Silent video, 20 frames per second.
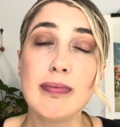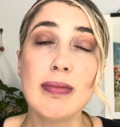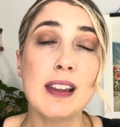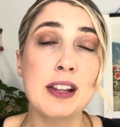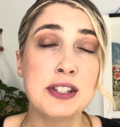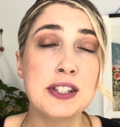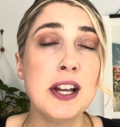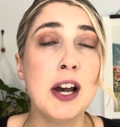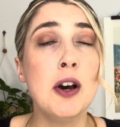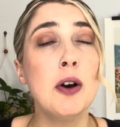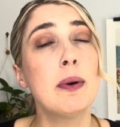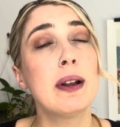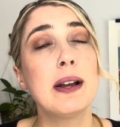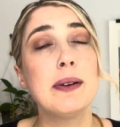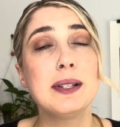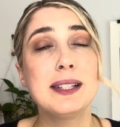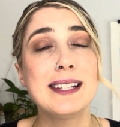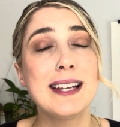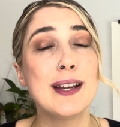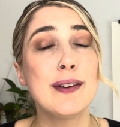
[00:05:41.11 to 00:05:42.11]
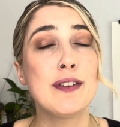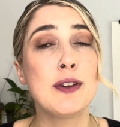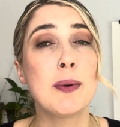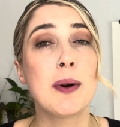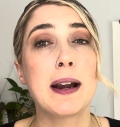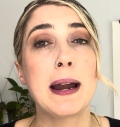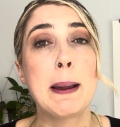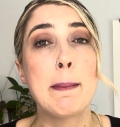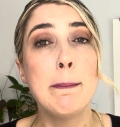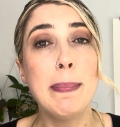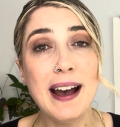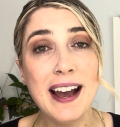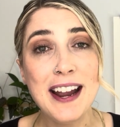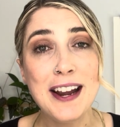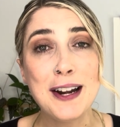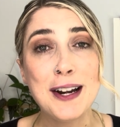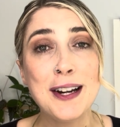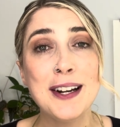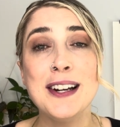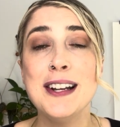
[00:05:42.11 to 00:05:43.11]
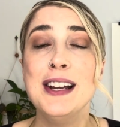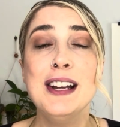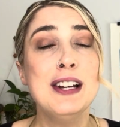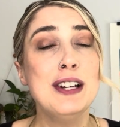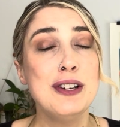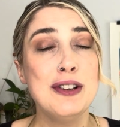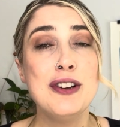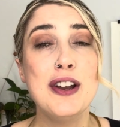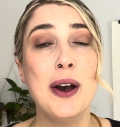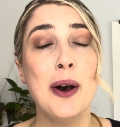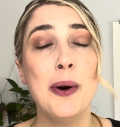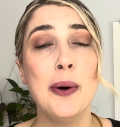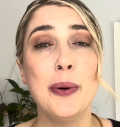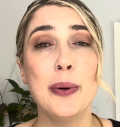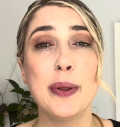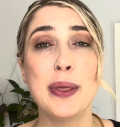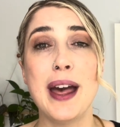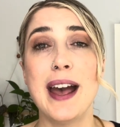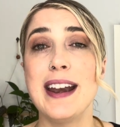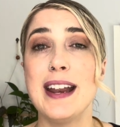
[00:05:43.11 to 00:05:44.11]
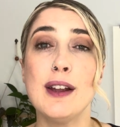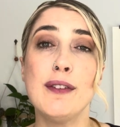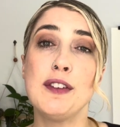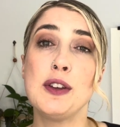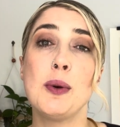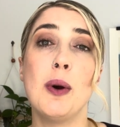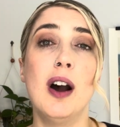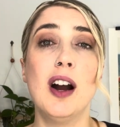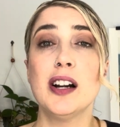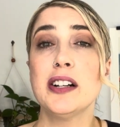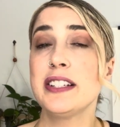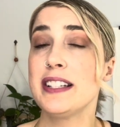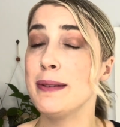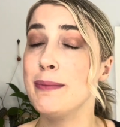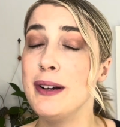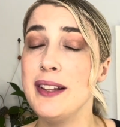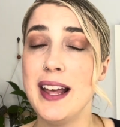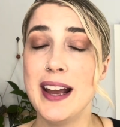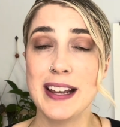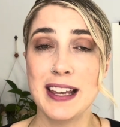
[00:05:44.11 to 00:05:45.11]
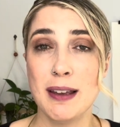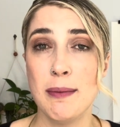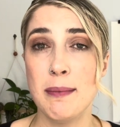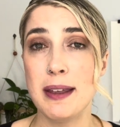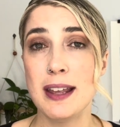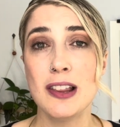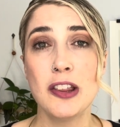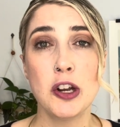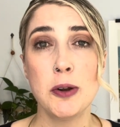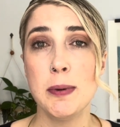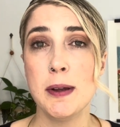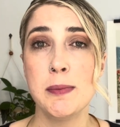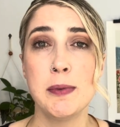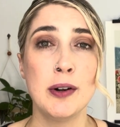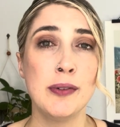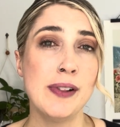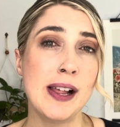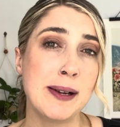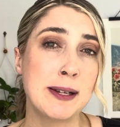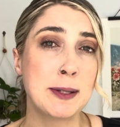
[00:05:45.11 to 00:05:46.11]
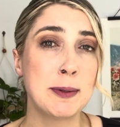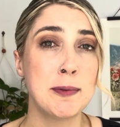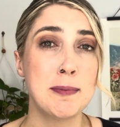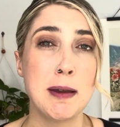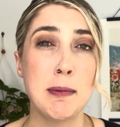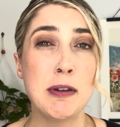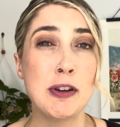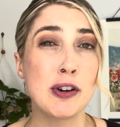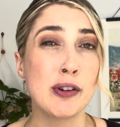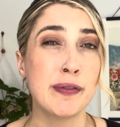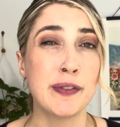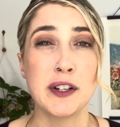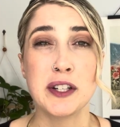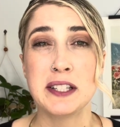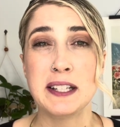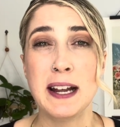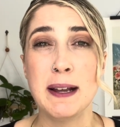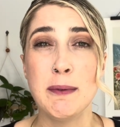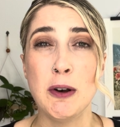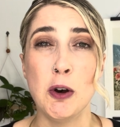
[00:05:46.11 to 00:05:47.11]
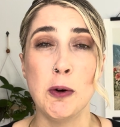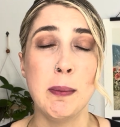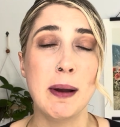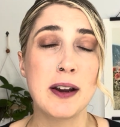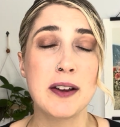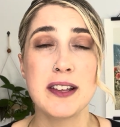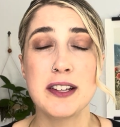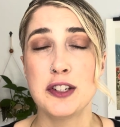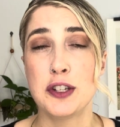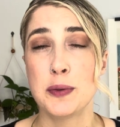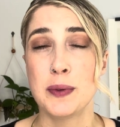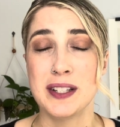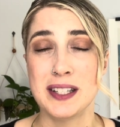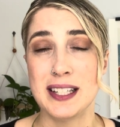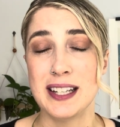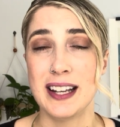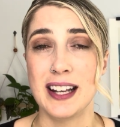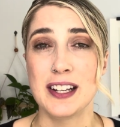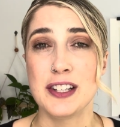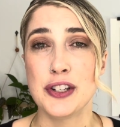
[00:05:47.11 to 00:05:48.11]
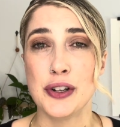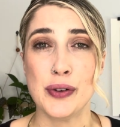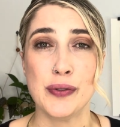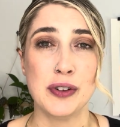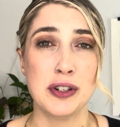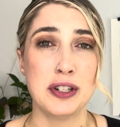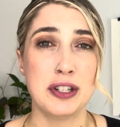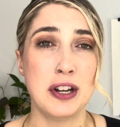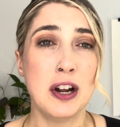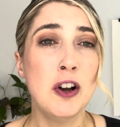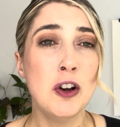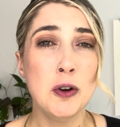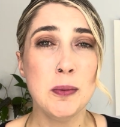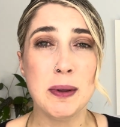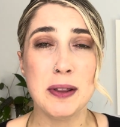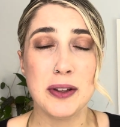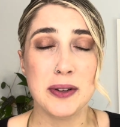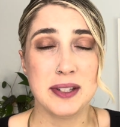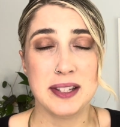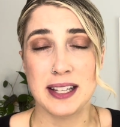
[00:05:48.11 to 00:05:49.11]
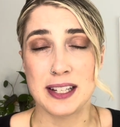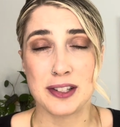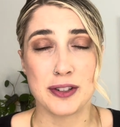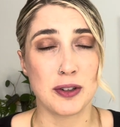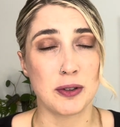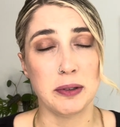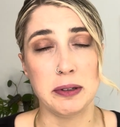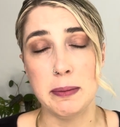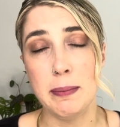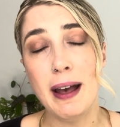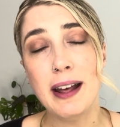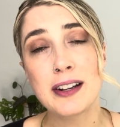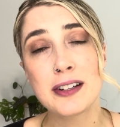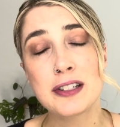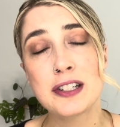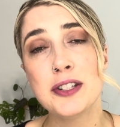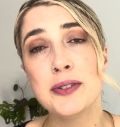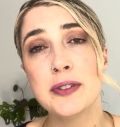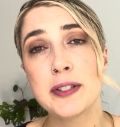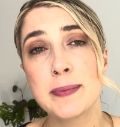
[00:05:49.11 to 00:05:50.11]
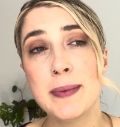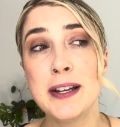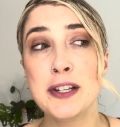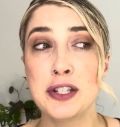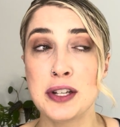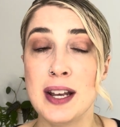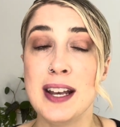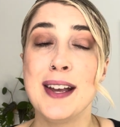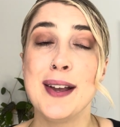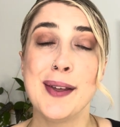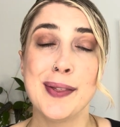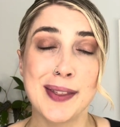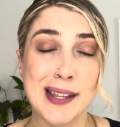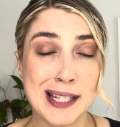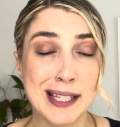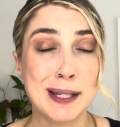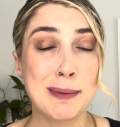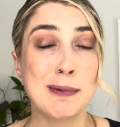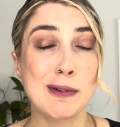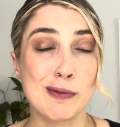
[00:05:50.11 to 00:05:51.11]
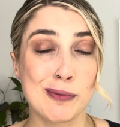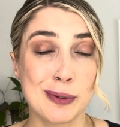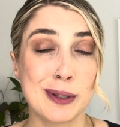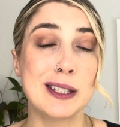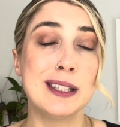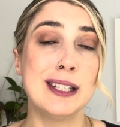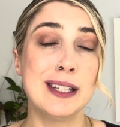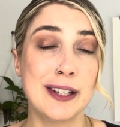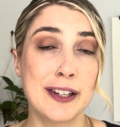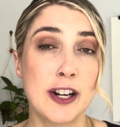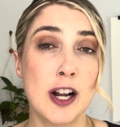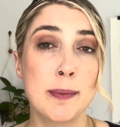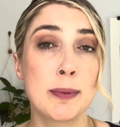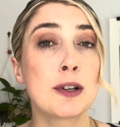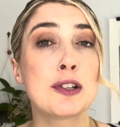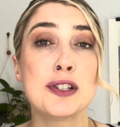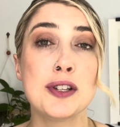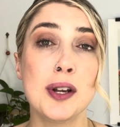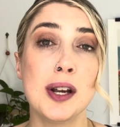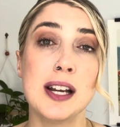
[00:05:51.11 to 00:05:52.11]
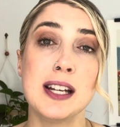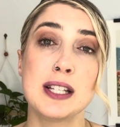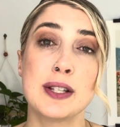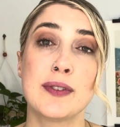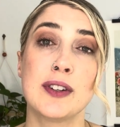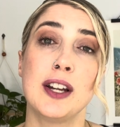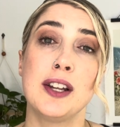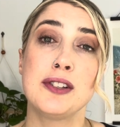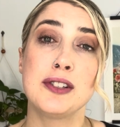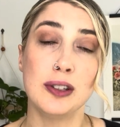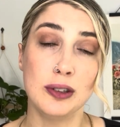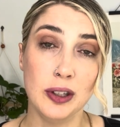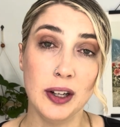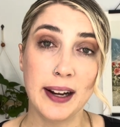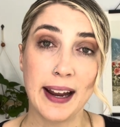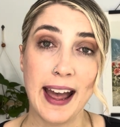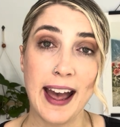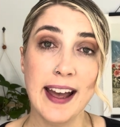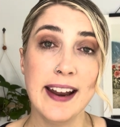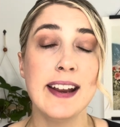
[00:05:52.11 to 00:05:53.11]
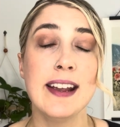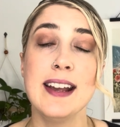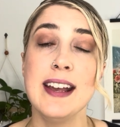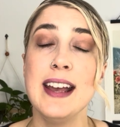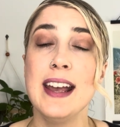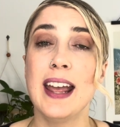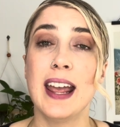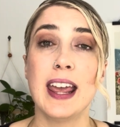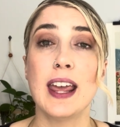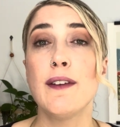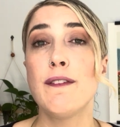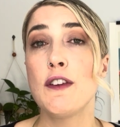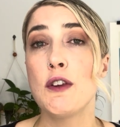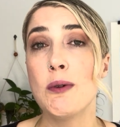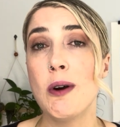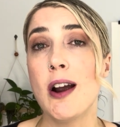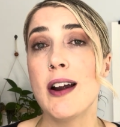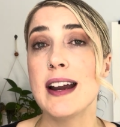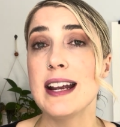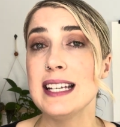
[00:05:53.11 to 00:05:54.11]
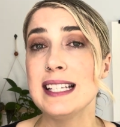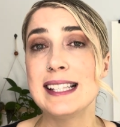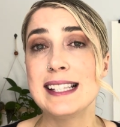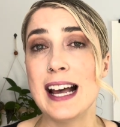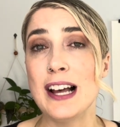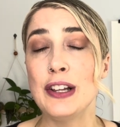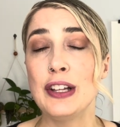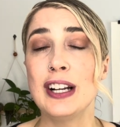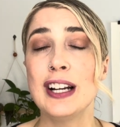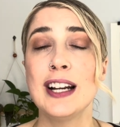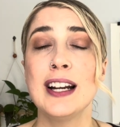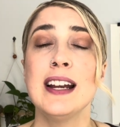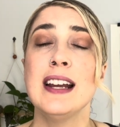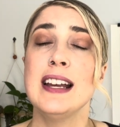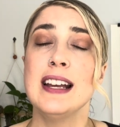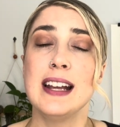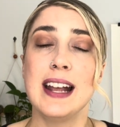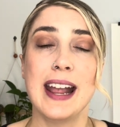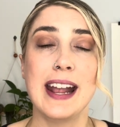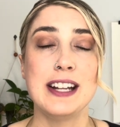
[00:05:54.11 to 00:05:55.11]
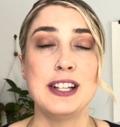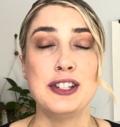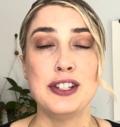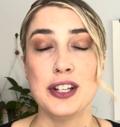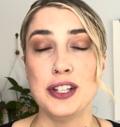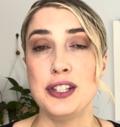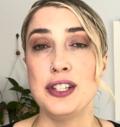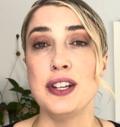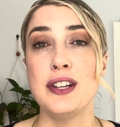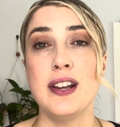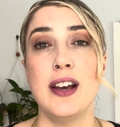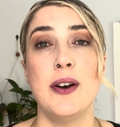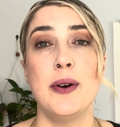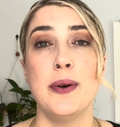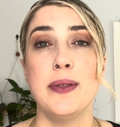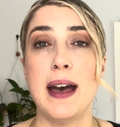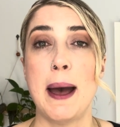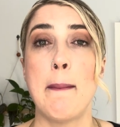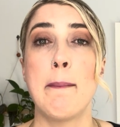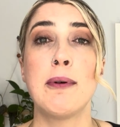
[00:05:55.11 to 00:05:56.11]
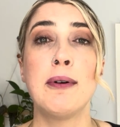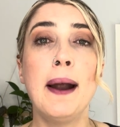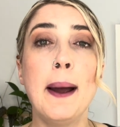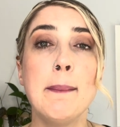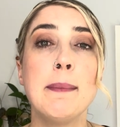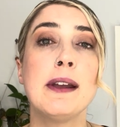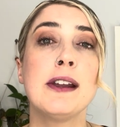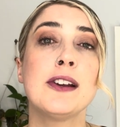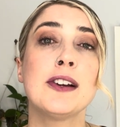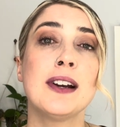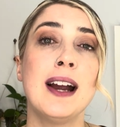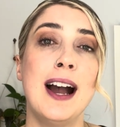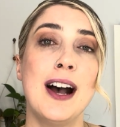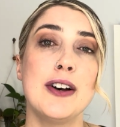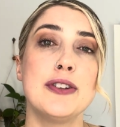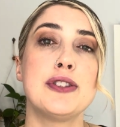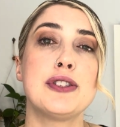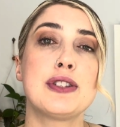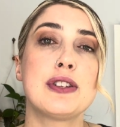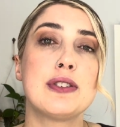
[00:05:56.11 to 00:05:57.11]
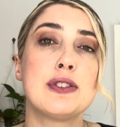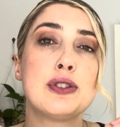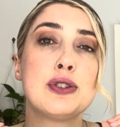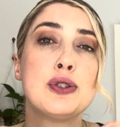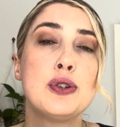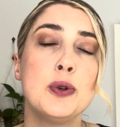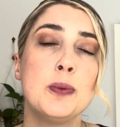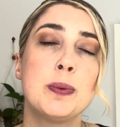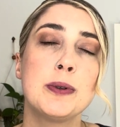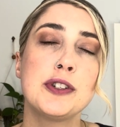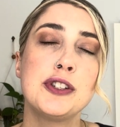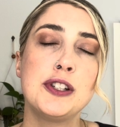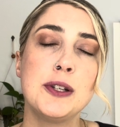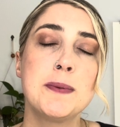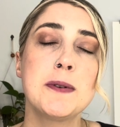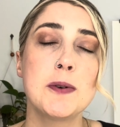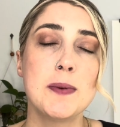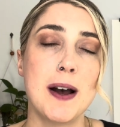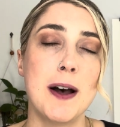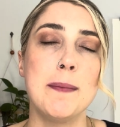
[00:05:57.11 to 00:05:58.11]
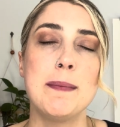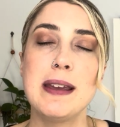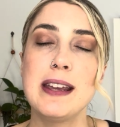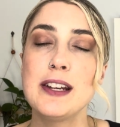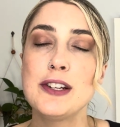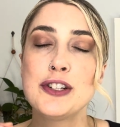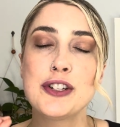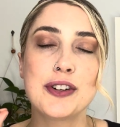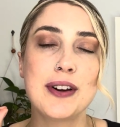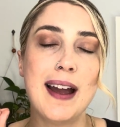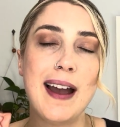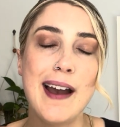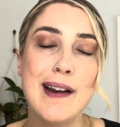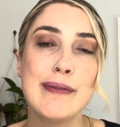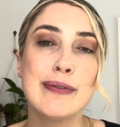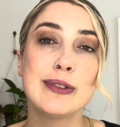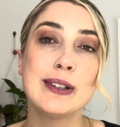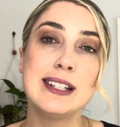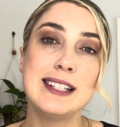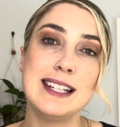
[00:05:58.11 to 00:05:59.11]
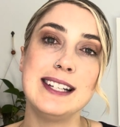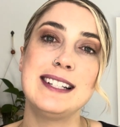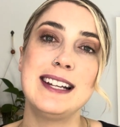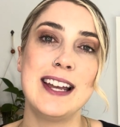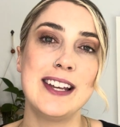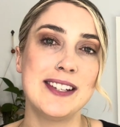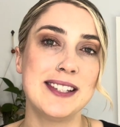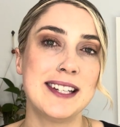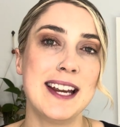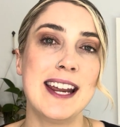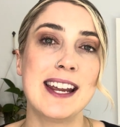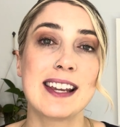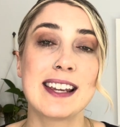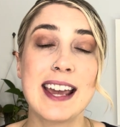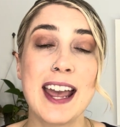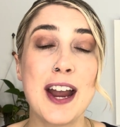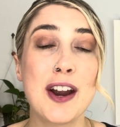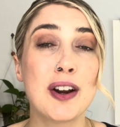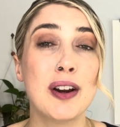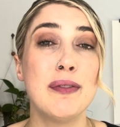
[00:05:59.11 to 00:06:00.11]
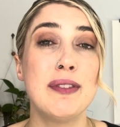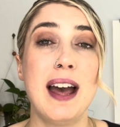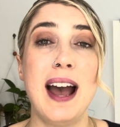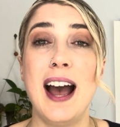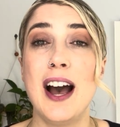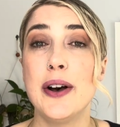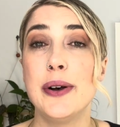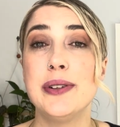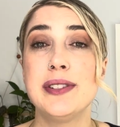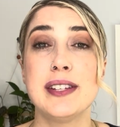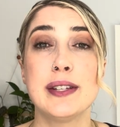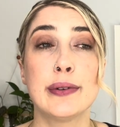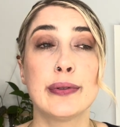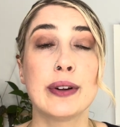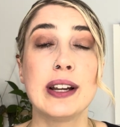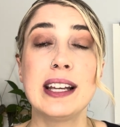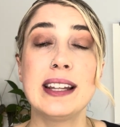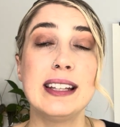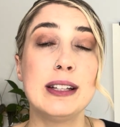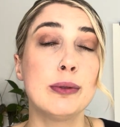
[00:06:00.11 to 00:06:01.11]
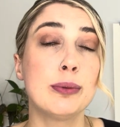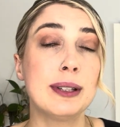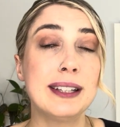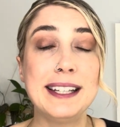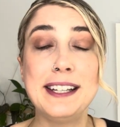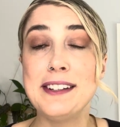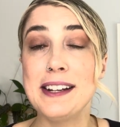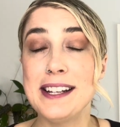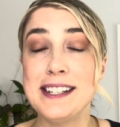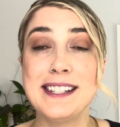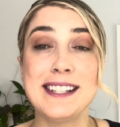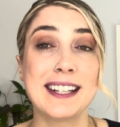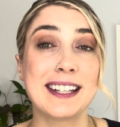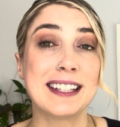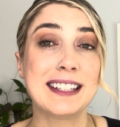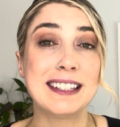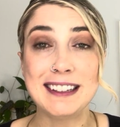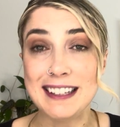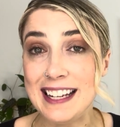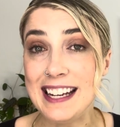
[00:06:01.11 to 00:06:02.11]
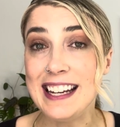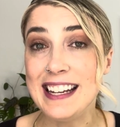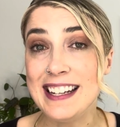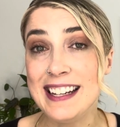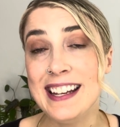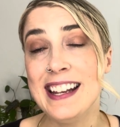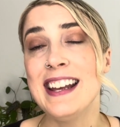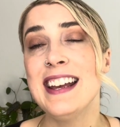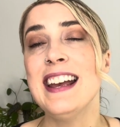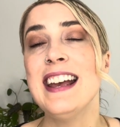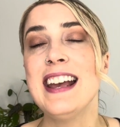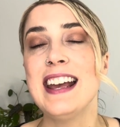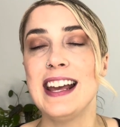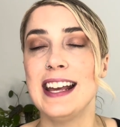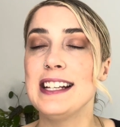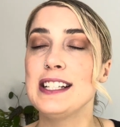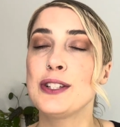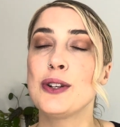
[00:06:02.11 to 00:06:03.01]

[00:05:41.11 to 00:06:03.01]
So what I would say, if you are a buyer, know that if you are someone that can be a little bit more flexible, maybe you're a first-time home buyer that just wants to get into your first home and those things don't really matter to you as much, these can be really good opportunities for us to look at. If you are a seller, it's just to know that prepping your house super, super well, making sure every detail is taken care of, the house is frankly really nice and clean, is